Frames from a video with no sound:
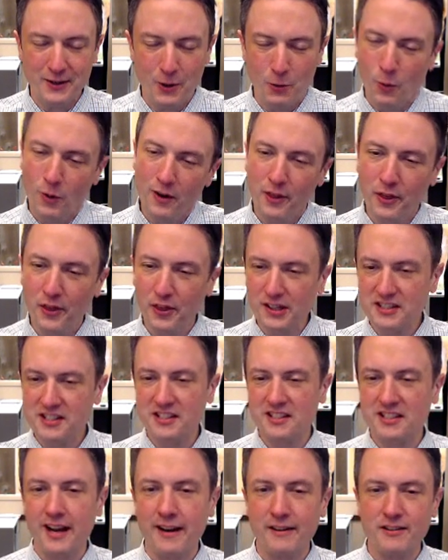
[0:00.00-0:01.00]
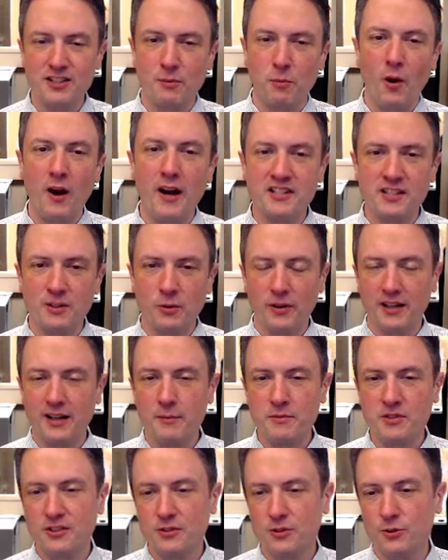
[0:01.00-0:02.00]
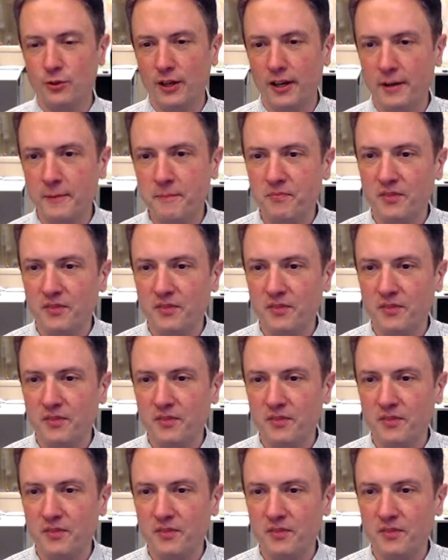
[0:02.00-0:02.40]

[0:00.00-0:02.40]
One of the things that's kind of surprising when it comes to uh,